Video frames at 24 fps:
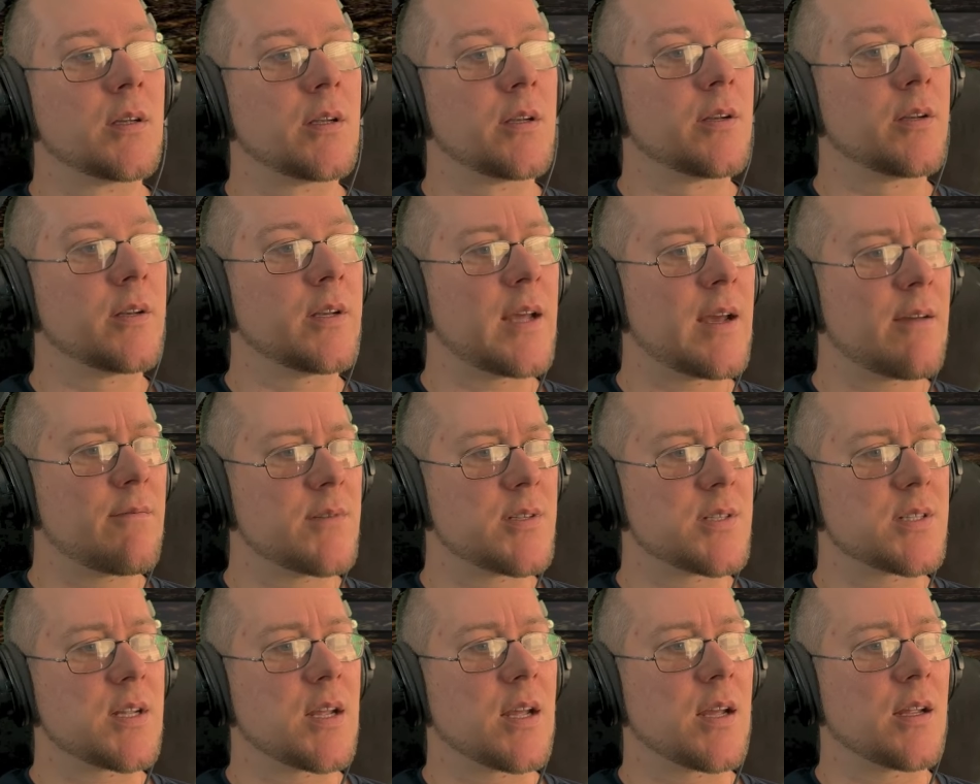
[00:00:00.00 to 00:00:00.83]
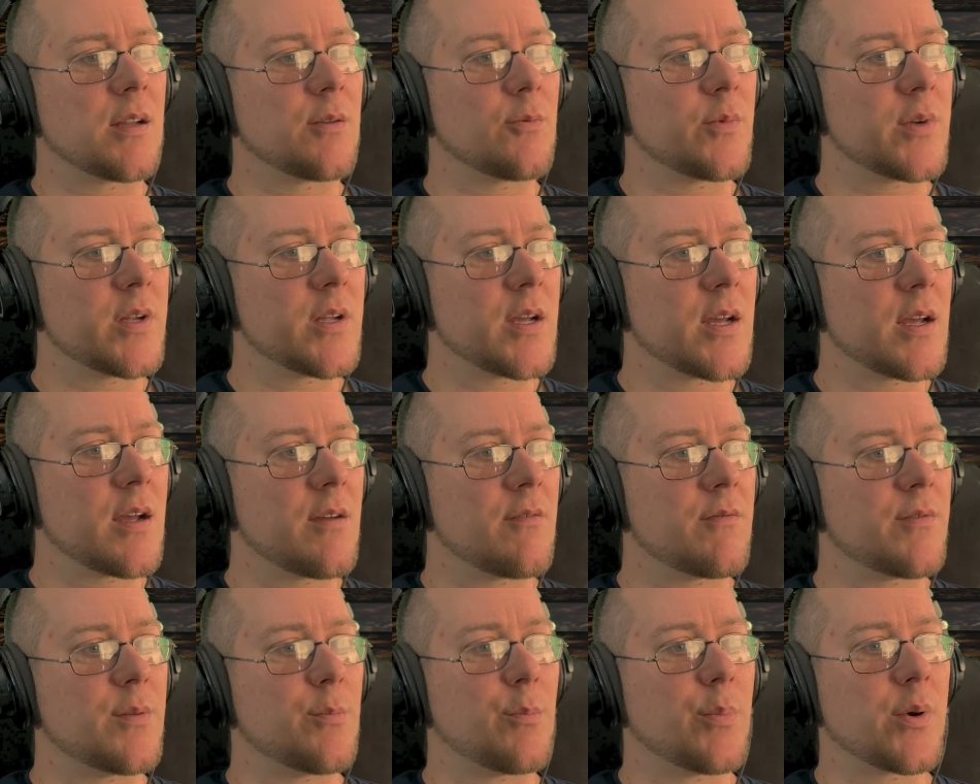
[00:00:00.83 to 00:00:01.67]
Here in Navezgane, we
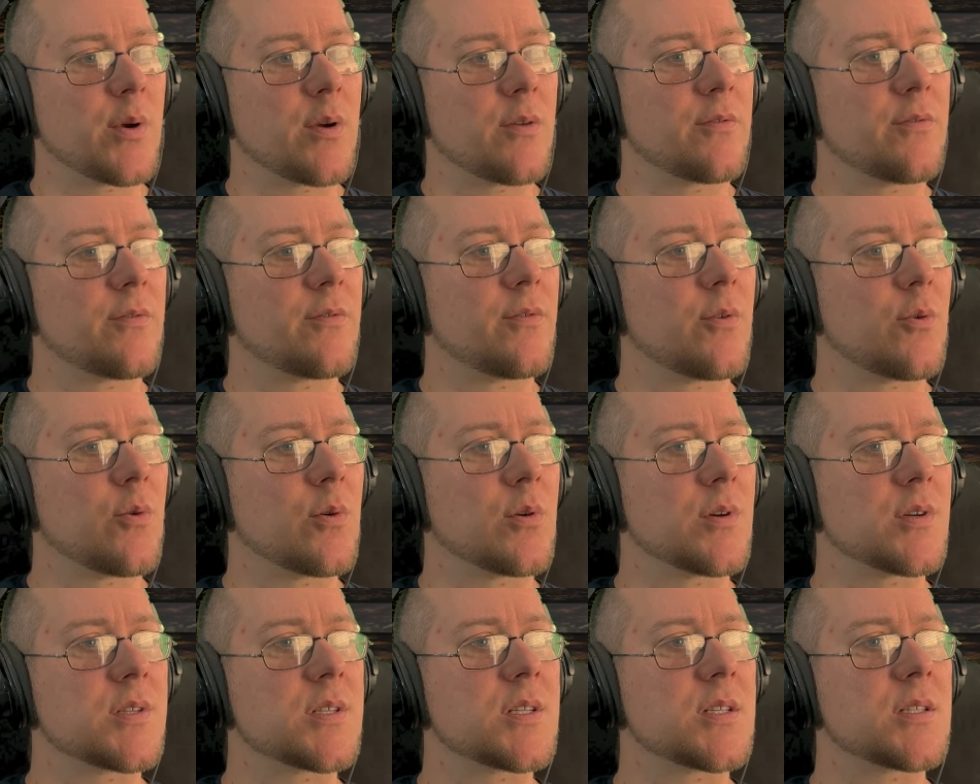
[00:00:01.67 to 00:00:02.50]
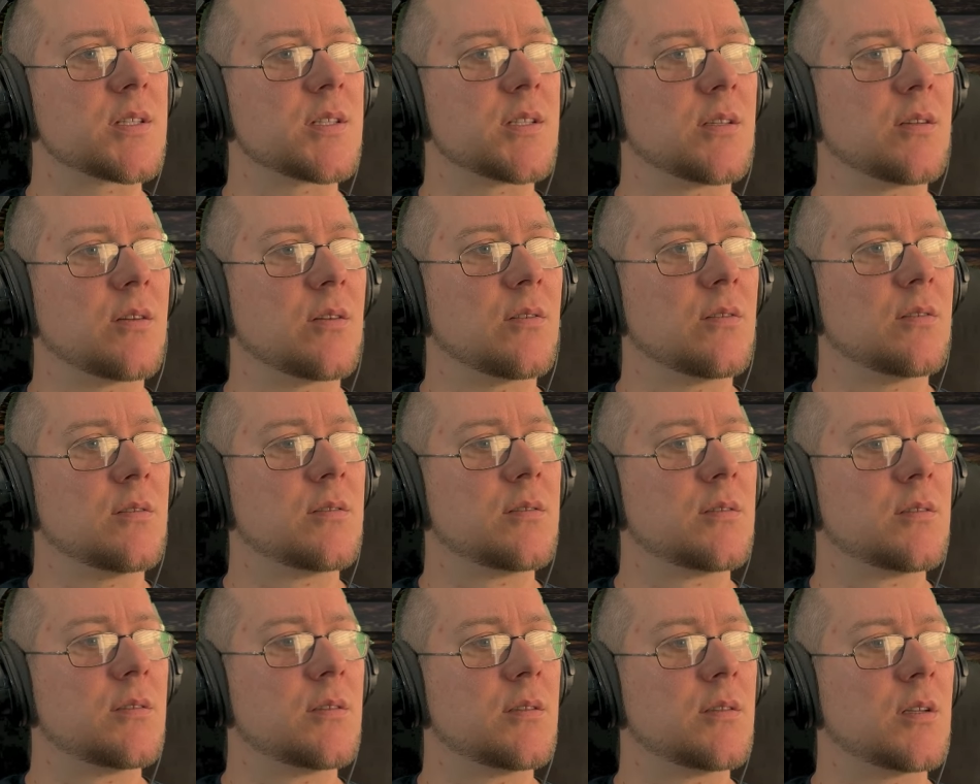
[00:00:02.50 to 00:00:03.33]
have the burnt forest still,
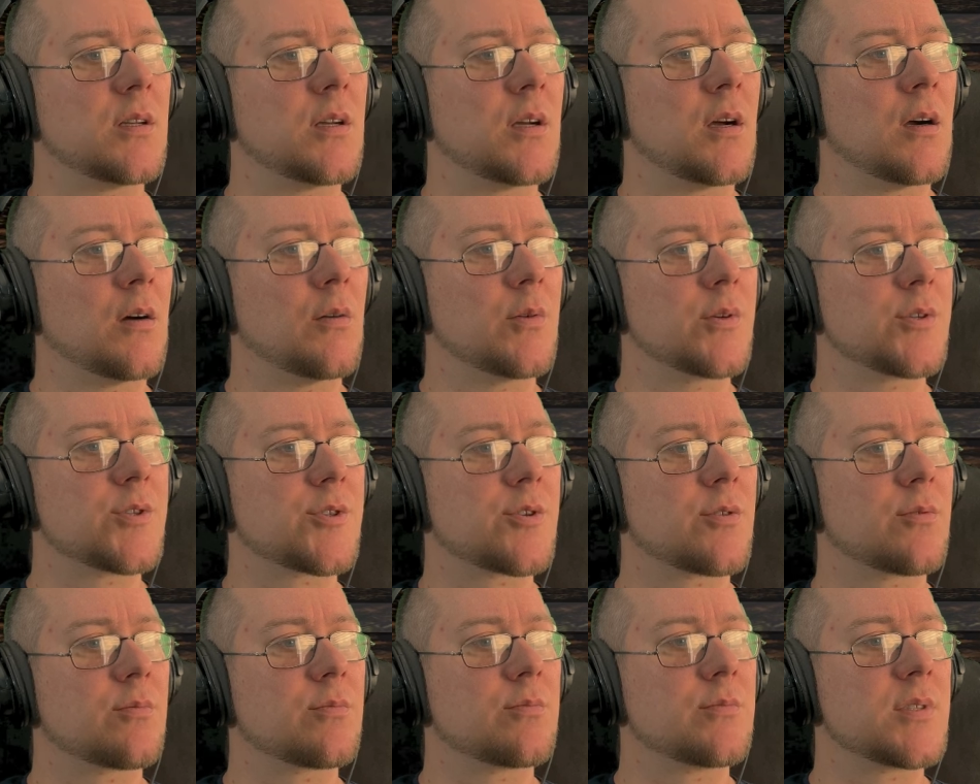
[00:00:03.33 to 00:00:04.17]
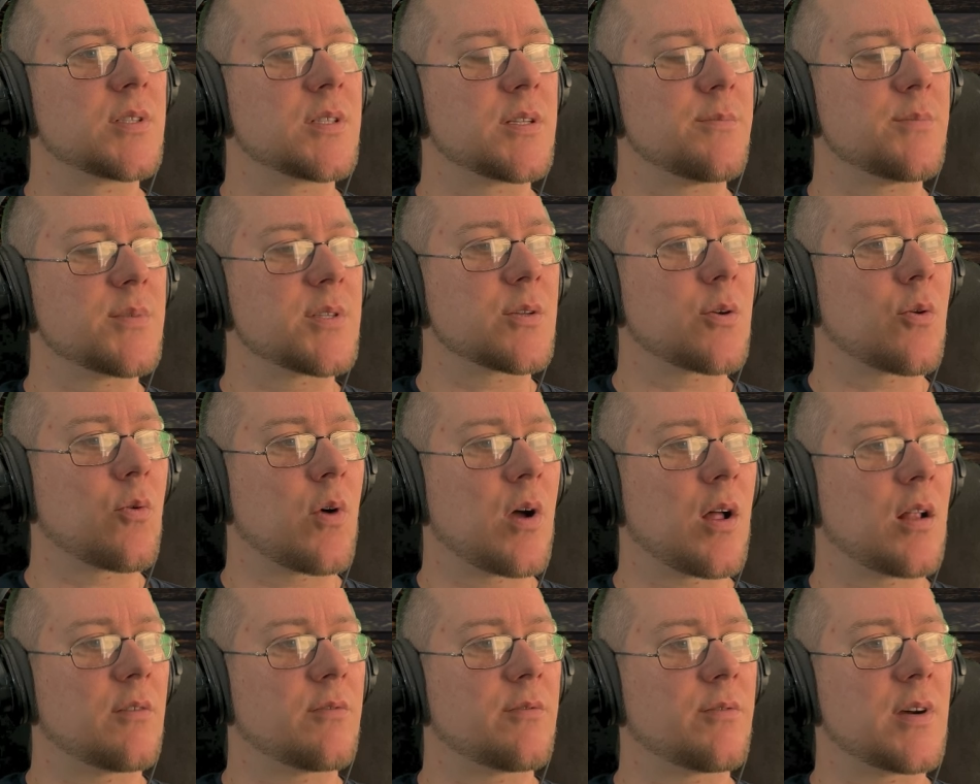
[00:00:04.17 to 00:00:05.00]
which seems to
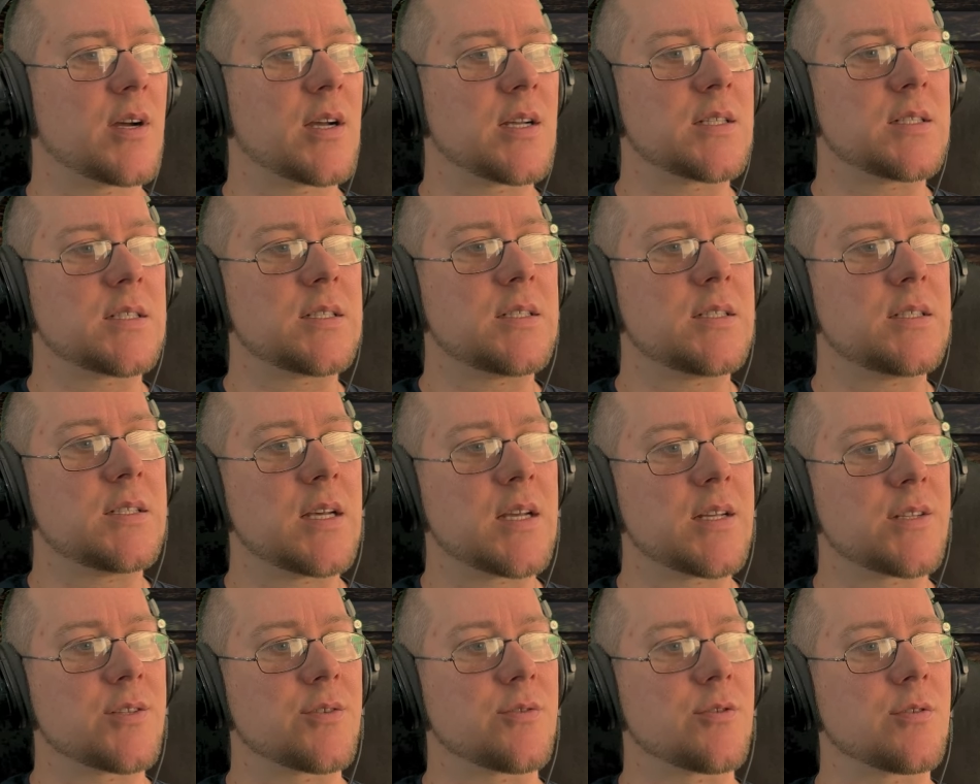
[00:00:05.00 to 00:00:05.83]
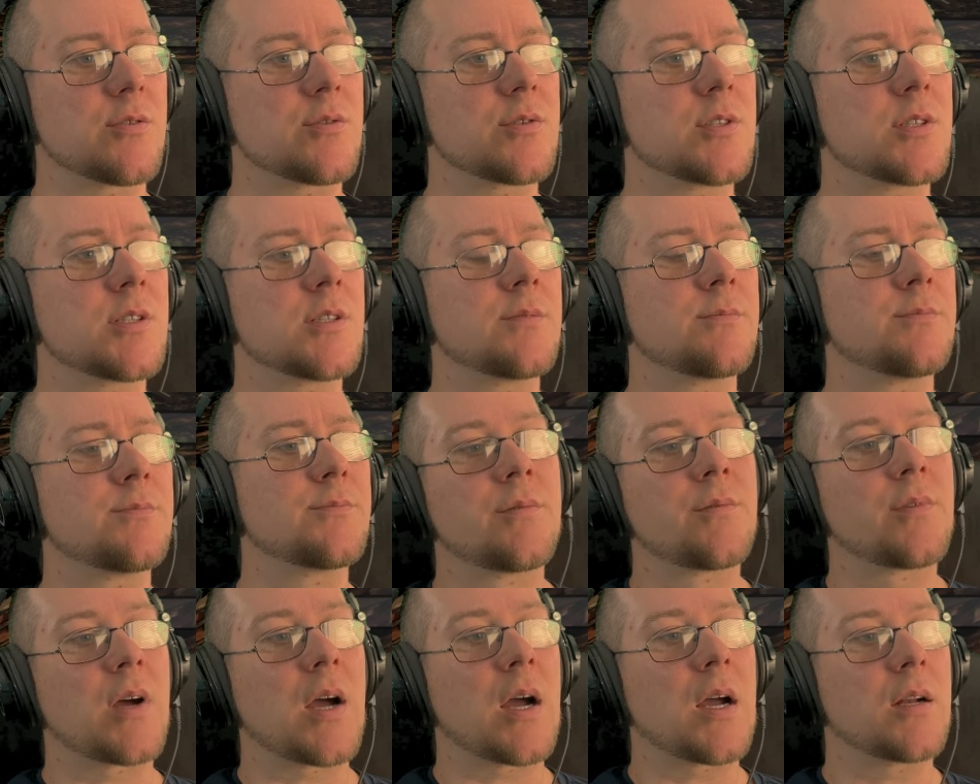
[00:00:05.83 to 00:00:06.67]
qualify as desert.
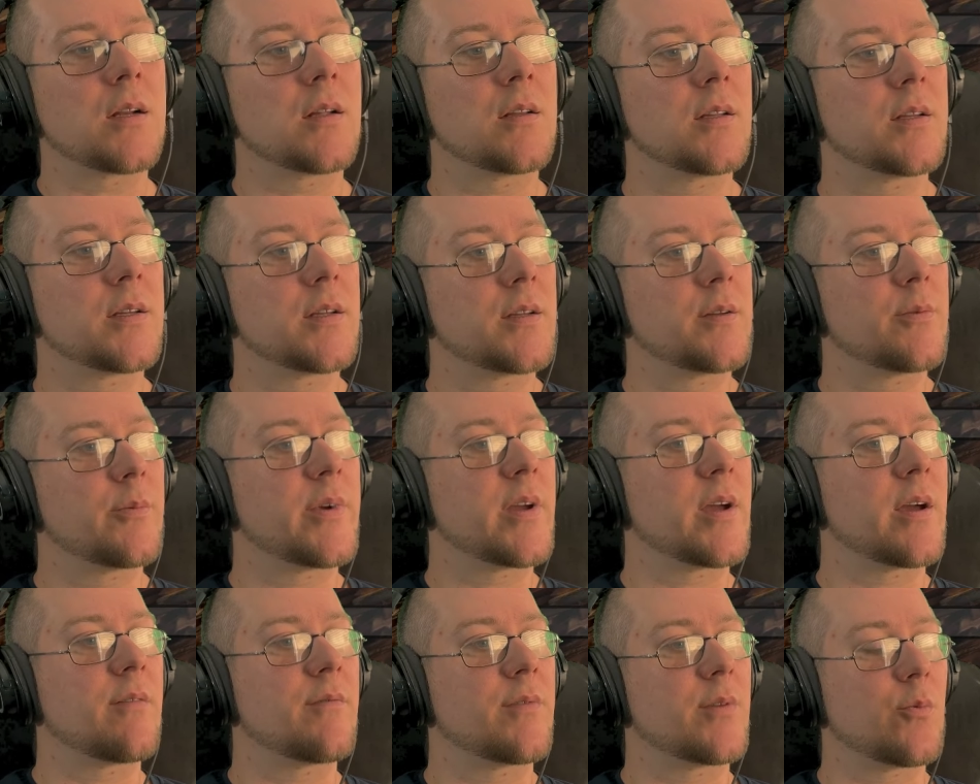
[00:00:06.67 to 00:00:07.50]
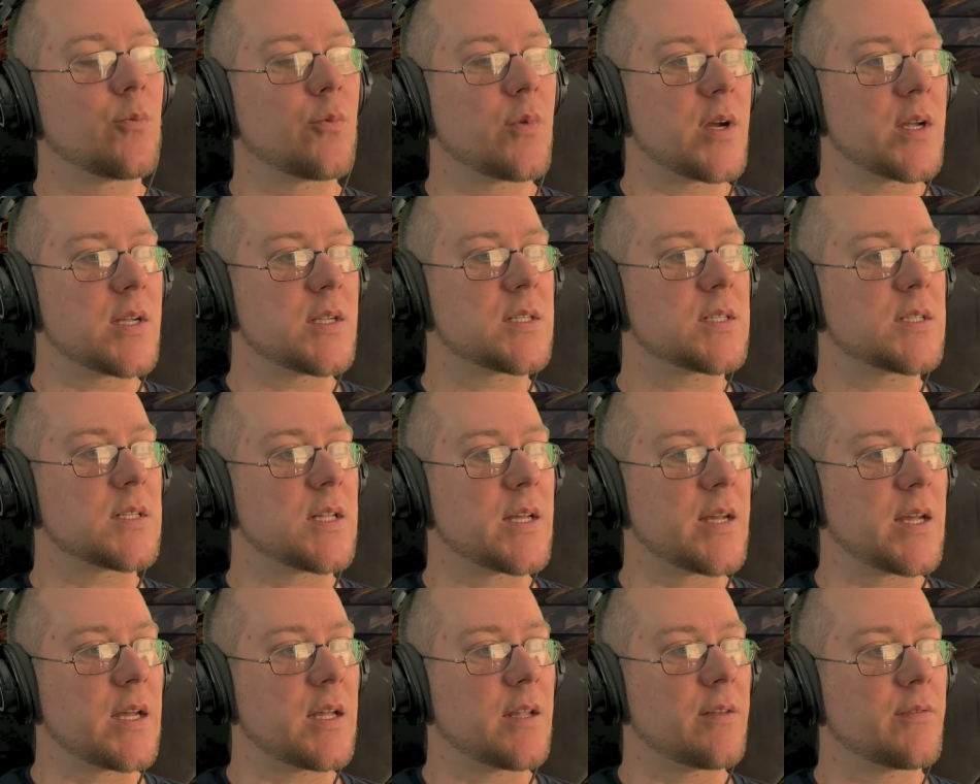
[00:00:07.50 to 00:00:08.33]
Finally, we have the
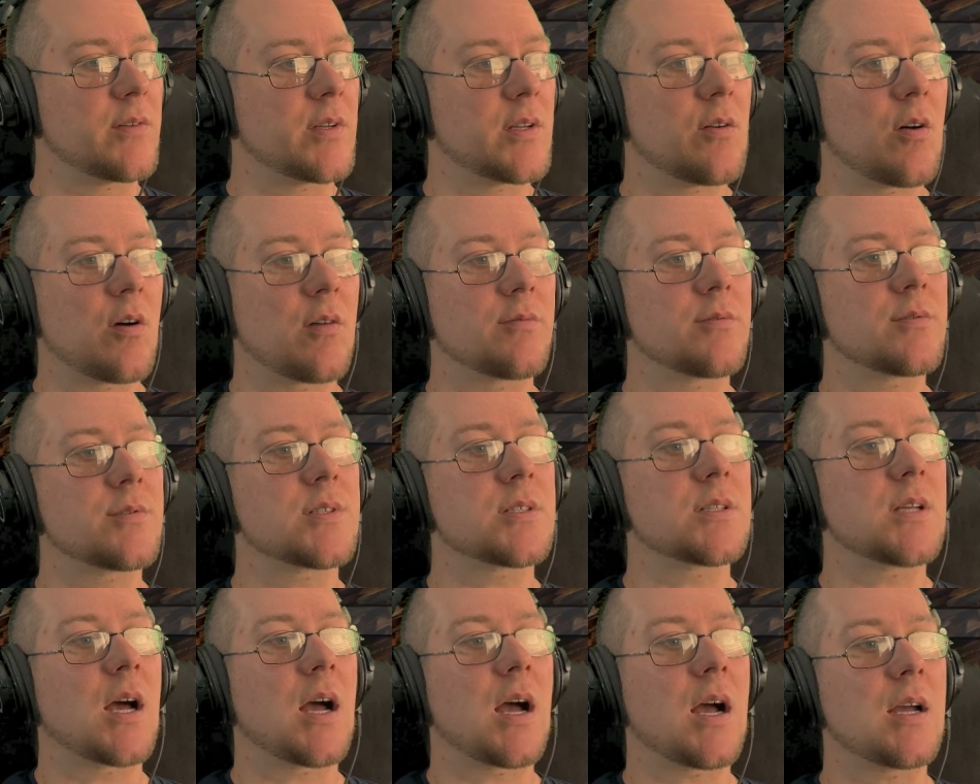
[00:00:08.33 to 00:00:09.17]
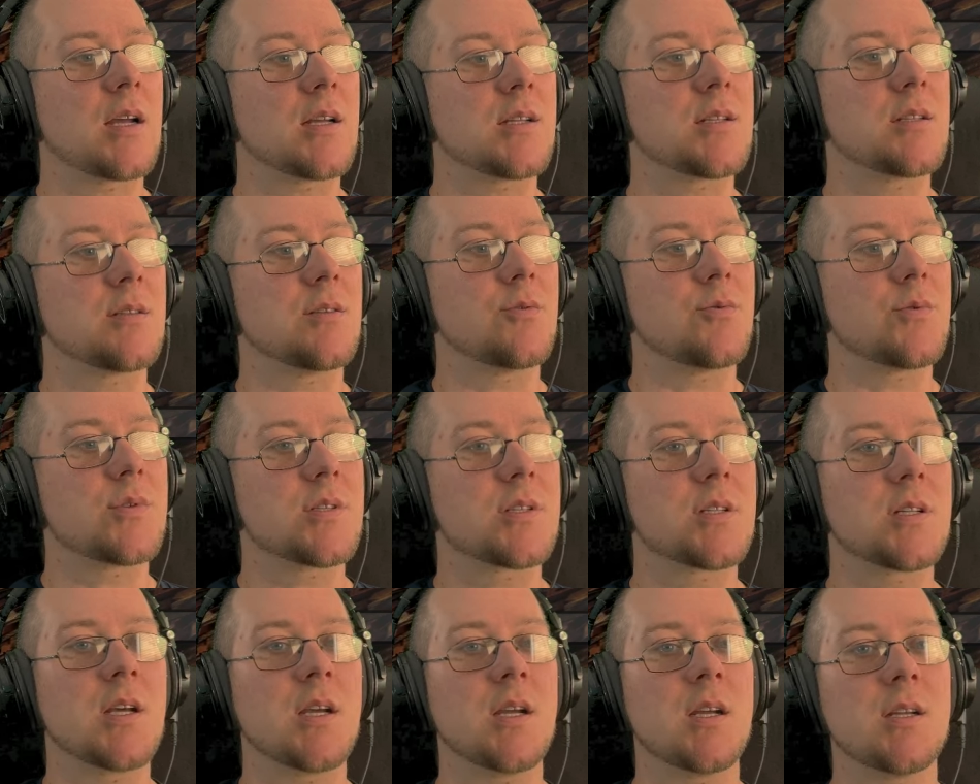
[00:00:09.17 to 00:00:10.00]
wasteland that offers the highest loot
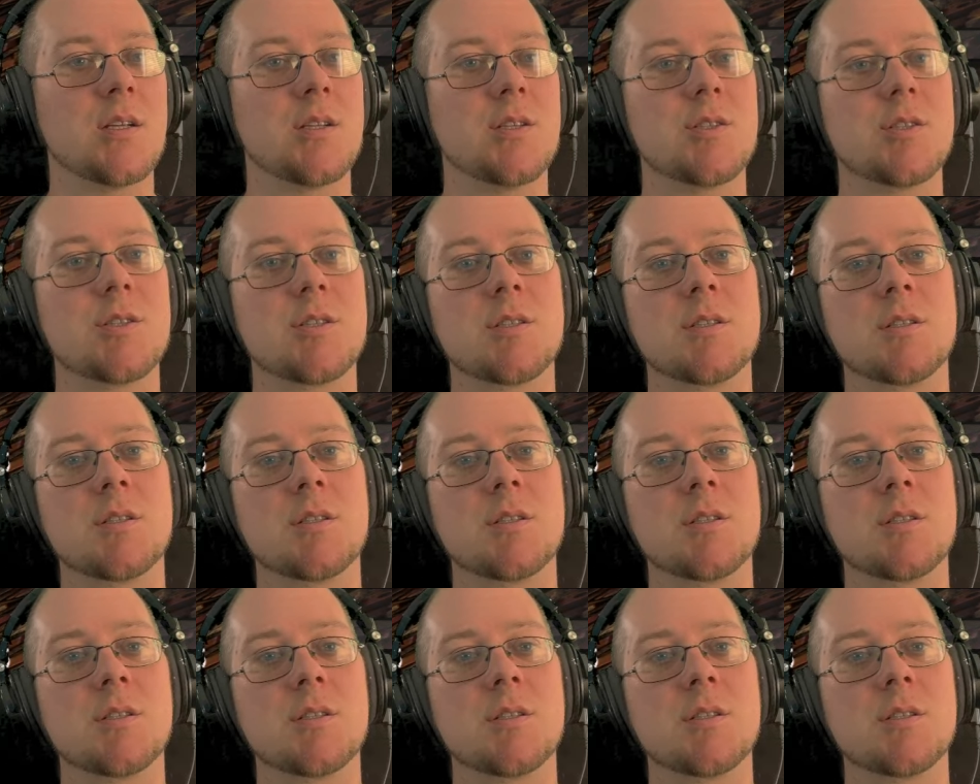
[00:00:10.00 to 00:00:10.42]
stage,